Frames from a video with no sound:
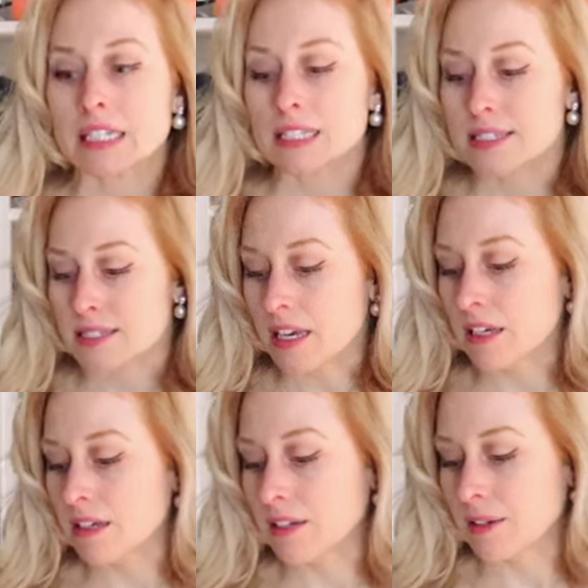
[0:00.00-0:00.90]
and see.
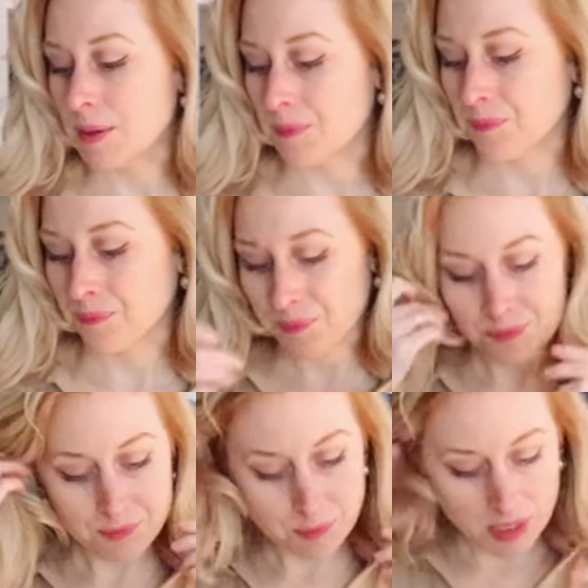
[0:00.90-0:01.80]

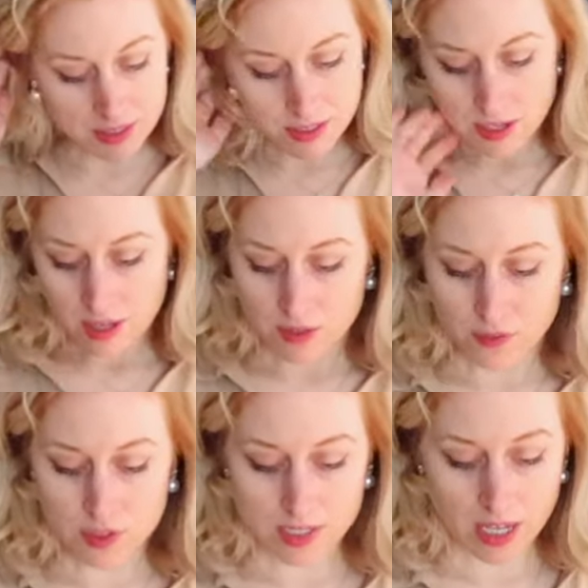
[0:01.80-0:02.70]
But
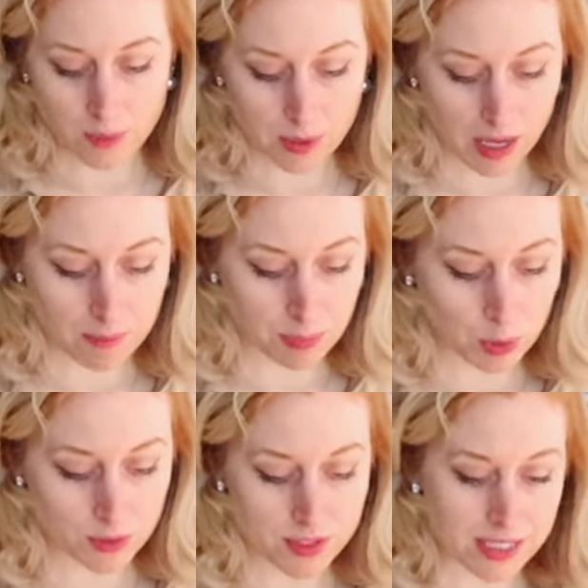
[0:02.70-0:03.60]
First thing, we gotta
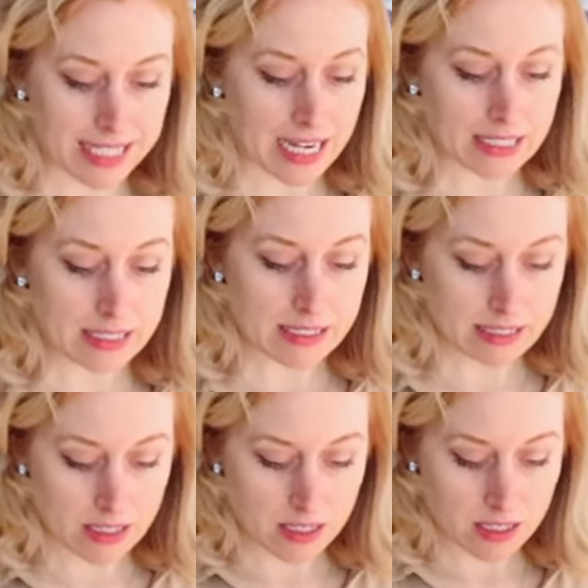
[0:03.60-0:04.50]
pulse the dates.